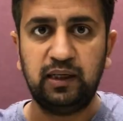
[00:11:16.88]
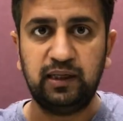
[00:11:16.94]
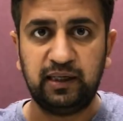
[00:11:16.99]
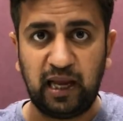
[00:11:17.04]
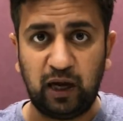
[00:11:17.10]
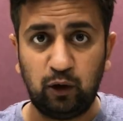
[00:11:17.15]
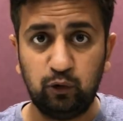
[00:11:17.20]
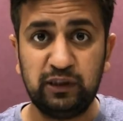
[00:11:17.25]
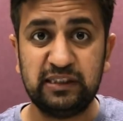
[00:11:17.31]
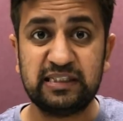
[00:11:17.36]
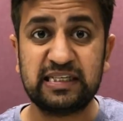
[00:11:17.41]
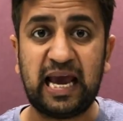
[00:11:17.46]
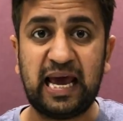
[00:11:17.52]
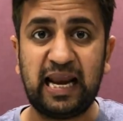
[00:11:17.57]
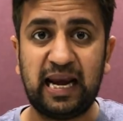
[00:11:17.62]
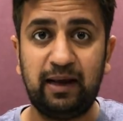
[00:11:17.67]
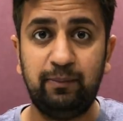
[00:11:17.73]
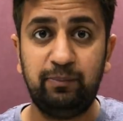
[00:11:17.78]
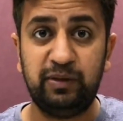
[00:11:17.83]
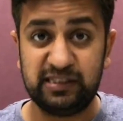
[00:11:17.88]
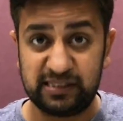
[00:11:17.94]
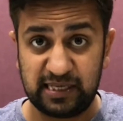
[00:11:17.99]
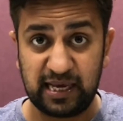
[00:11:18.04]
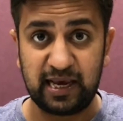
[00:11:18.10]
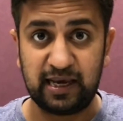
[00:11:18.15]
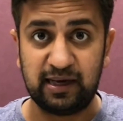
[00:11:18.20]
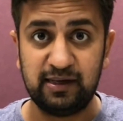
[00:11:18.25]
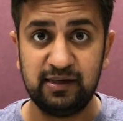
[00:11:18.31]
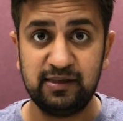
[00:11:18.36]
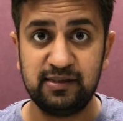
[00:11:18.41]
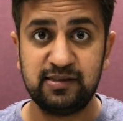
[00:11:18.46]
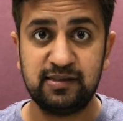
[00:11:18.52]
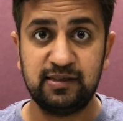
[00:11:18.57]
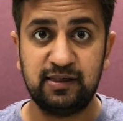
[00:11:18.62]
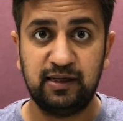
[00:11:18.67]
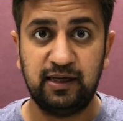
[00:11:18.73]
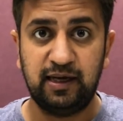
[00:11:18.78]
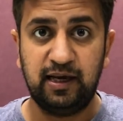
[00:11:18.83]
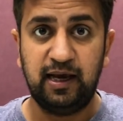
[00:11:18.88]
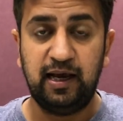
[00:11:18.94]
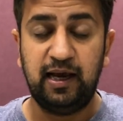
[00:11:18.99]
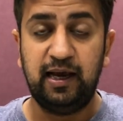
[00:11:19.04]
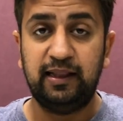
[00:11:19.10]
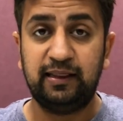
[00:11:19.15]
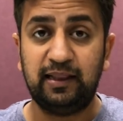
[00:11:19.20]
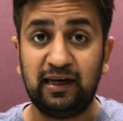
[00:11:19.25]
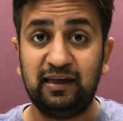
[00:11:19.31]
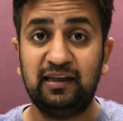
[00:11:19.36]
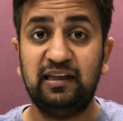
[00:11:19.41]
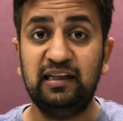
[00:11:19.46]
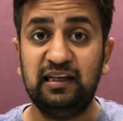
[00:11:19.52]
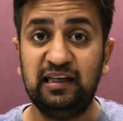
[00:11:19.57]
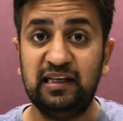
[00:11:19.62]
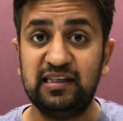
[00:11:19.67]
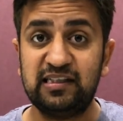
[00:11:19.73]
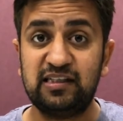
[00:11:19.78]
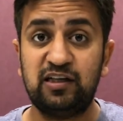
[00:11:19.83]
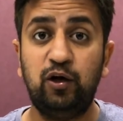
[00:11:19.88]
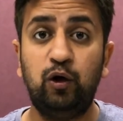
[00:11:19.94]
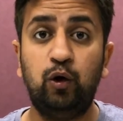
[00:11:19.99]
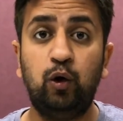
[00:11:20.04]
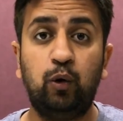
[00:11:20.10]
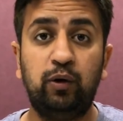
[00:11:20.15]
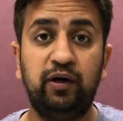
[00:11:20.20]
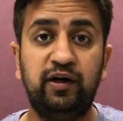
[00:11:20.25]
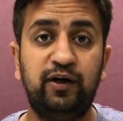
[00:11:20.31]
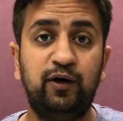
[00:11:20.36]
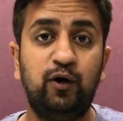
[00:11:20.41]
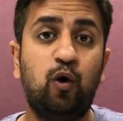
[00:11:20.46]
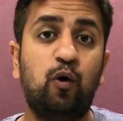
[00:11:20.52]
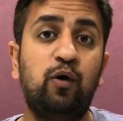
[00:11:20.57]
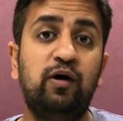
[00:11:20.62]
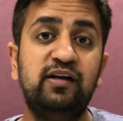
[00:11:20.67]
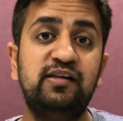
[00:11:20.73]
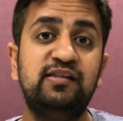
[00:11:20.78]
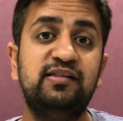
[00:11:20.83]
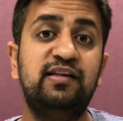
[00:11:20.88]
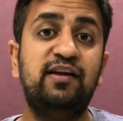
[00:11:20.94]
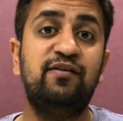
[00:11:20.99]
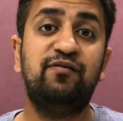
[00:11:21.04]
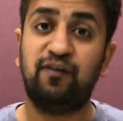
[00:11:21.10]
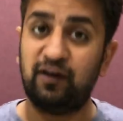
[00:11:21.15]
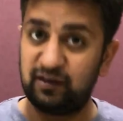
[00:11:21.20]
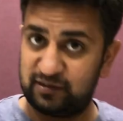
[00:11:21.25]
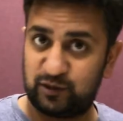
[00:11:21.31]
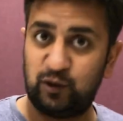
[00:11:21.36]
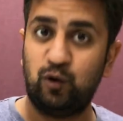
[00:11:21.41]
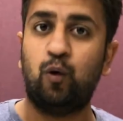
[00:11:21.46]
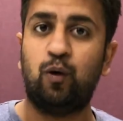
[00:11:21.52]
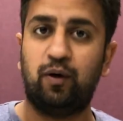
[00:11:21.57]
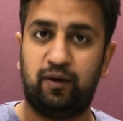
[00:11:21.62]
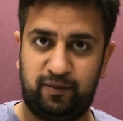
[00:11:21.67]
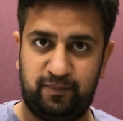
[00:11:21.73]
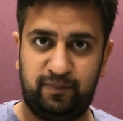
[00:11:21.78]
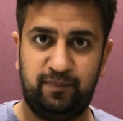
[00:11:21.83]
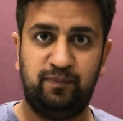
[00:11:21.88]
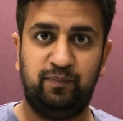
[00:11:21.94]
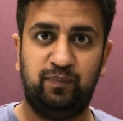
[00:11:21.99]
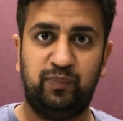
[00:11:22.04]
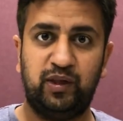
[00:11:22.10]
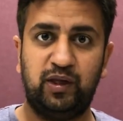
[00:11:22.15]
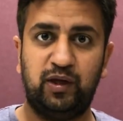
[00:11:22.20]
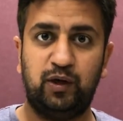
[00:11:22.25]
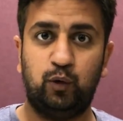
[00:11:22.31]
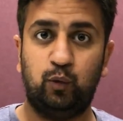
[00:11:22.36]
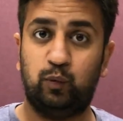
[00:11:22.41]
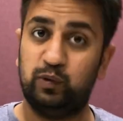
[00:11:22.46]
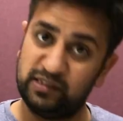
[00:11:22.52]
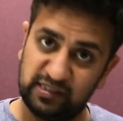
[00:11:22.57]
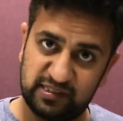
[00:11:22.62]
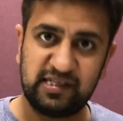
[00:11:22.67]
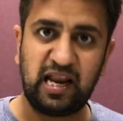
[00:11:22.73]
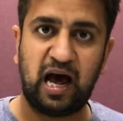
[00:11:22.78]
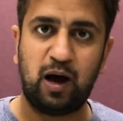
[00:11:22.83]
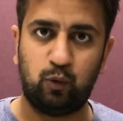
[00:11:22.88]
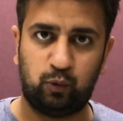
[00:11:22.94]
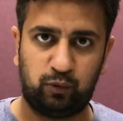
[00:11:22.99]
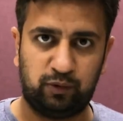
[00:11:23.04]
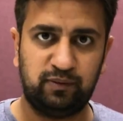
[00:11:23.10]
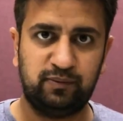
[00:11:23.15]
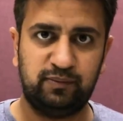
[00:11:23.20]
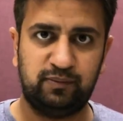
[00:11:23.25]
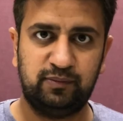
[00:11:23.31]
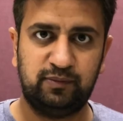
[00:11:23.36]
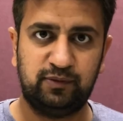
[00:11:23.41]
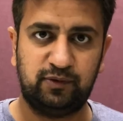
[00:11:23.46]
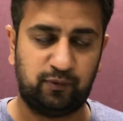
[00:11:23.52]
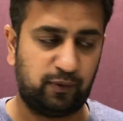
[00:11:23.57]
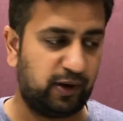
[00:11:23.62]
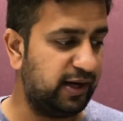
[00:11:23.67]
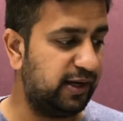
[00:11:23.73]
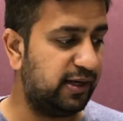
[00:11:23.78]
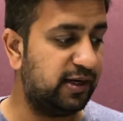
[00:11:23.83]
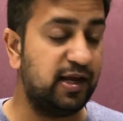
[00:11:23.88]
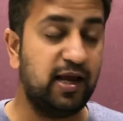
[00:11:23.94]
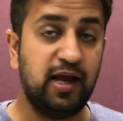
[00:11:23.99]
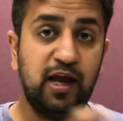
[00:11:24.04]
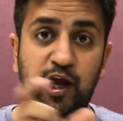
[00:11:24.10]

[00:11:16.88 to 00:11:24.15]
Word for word: Now the scan IP says that the least loaded node is the first node, which is down, right?